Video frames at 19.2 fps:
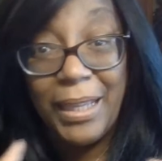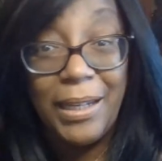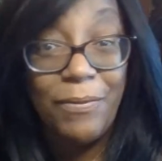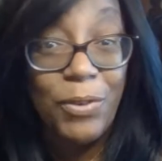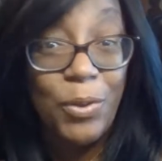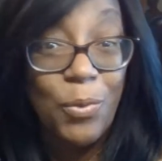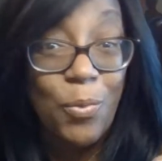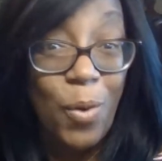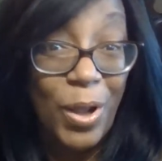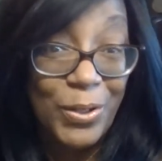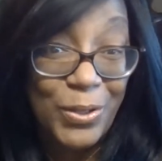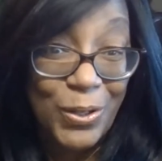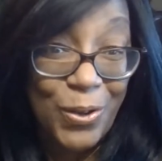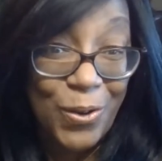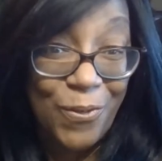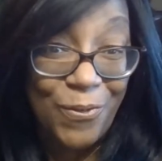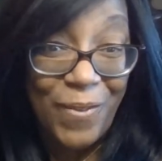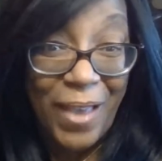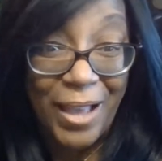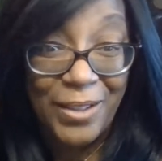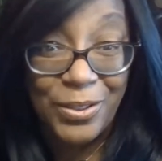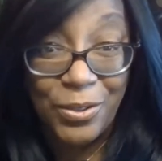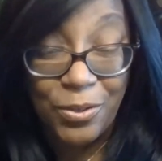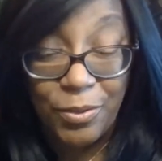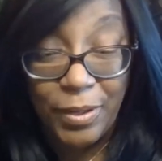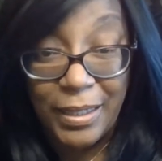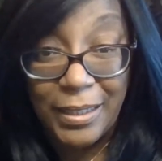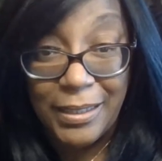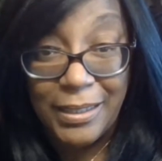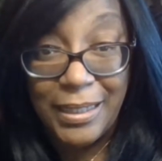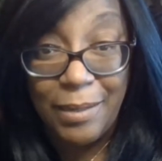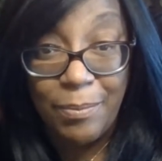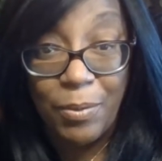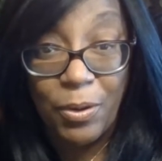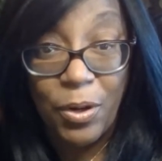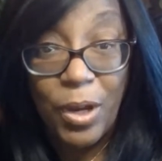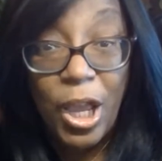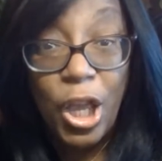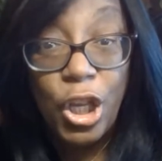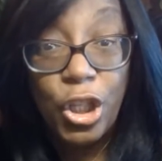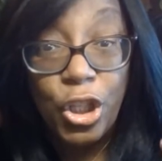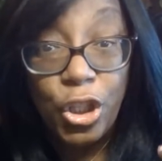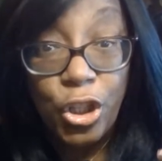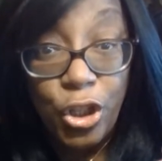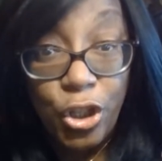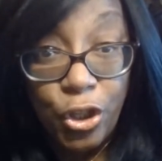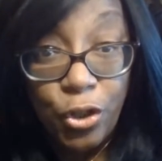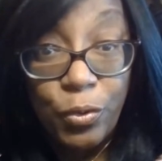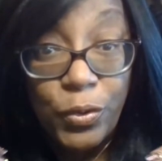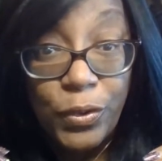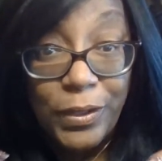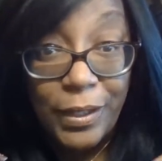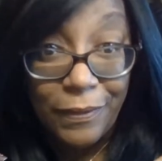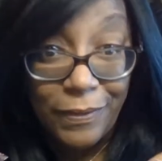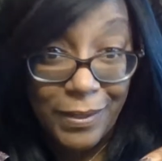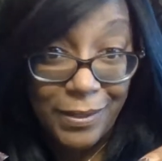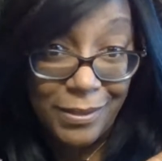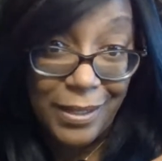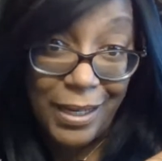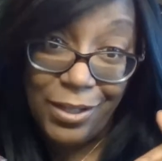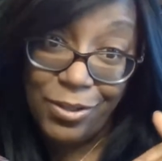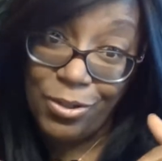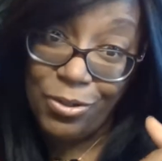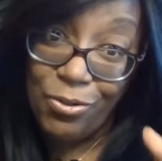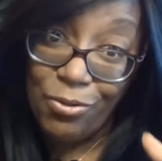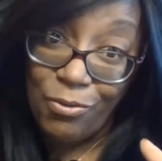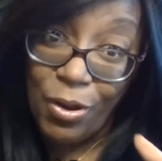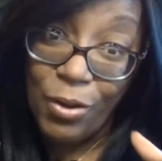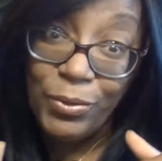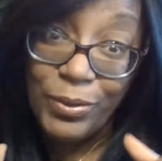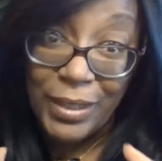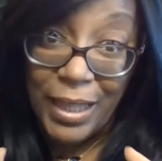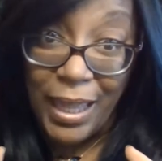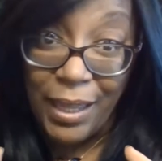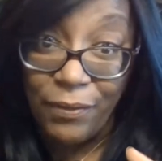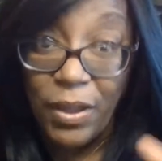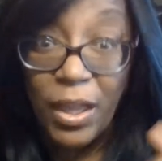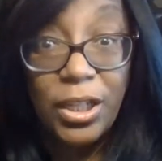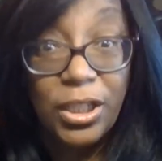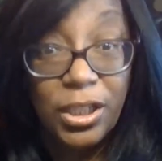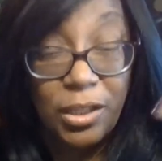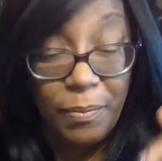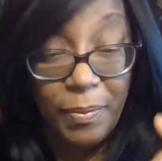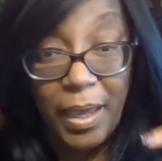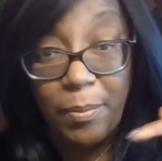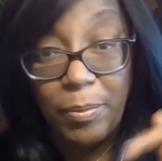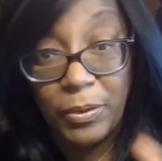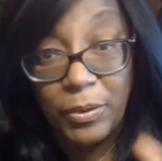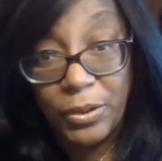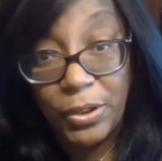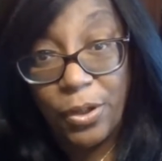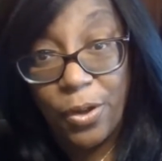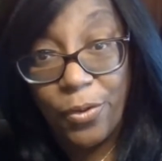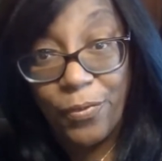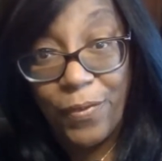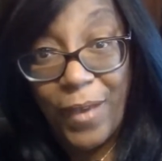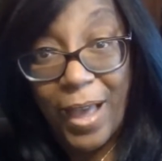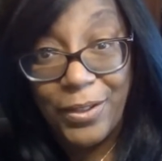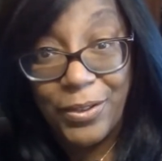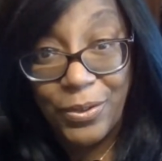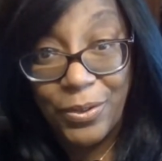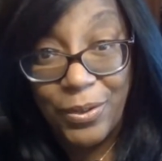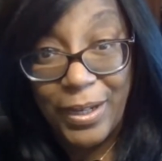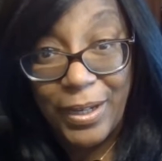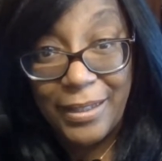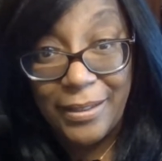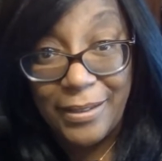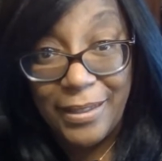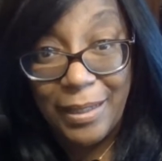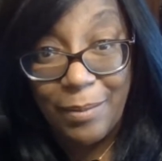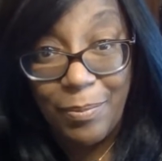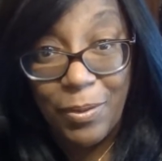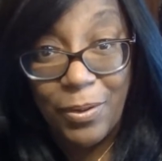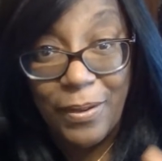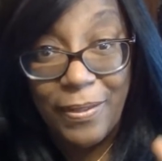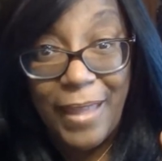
And if you want to go faster and deeper, you set the stage in your own life to be able to go faster and deeper.